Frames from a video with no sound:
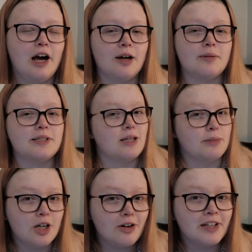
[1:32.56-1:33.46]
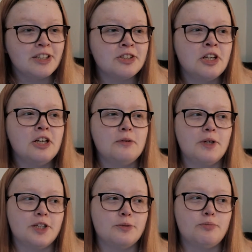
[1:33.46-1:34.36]
because I'm at college,
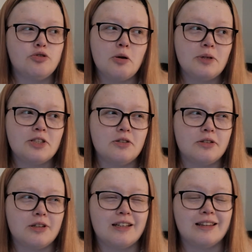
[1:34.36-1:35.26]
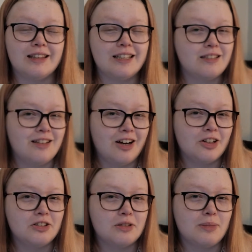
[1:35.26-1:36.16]
which probably took at least
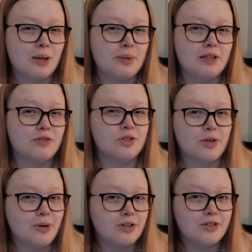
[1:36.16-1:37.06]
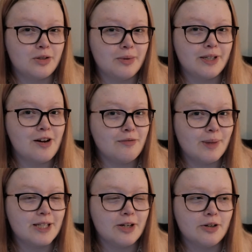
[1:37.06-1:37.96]
100, maybe even 200 quid off
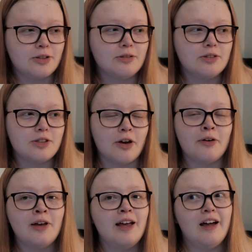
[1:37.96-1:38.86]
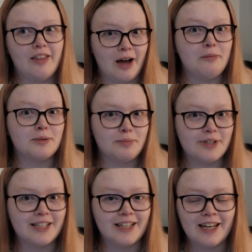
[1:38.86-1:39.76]
my total, so that was
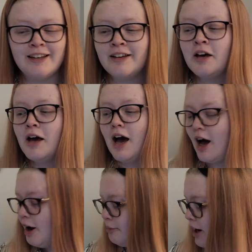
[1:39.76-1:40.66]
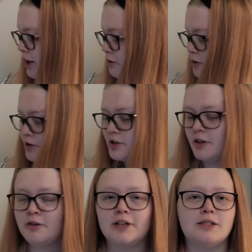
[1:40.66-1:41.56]
pretty neat. I also,
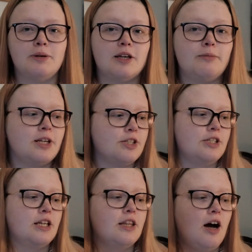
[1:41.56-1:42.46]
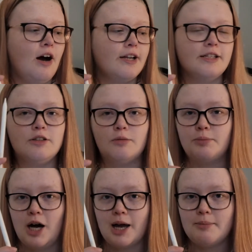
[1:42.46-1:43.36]
it's worth mentioning that I did not
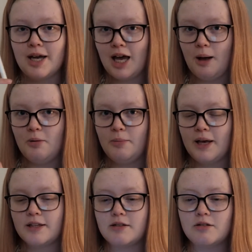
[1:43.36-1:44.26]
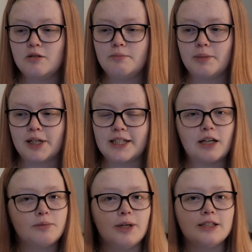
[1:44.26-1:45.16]
buy my Apple Pencil. My
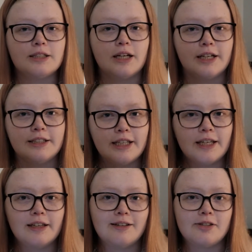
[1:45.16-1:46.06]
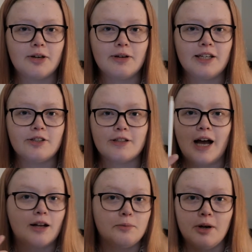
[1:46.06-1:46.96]
dad works in IT and so he just
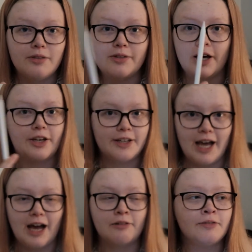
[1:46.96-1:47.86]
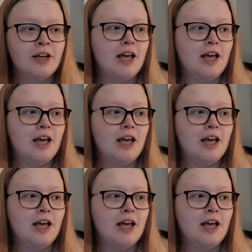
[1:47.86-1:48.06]
had one that I could have,